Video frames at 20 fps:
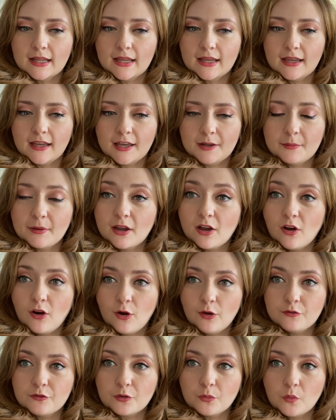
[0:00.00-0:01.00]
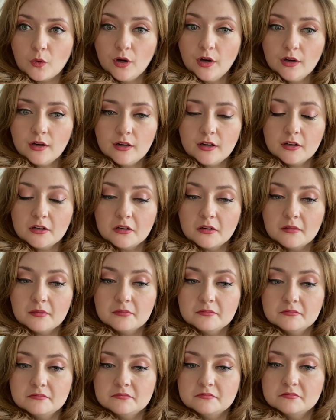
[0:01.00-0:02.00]
had my call for work.
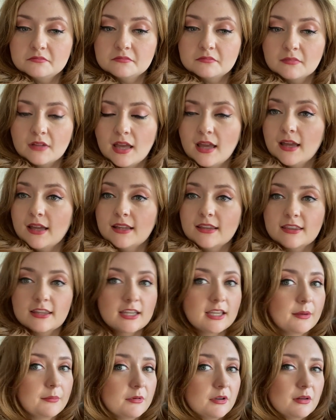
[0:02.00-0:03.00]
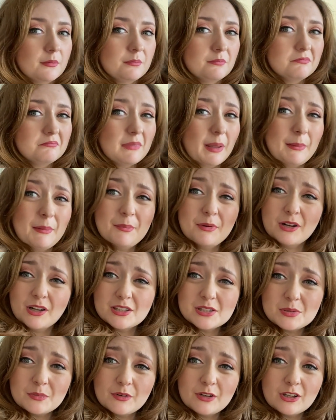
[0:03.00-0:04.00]
I think I'm gonna maybe put on
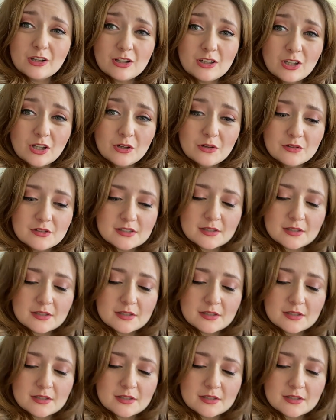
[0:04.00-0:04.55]
some real clothes.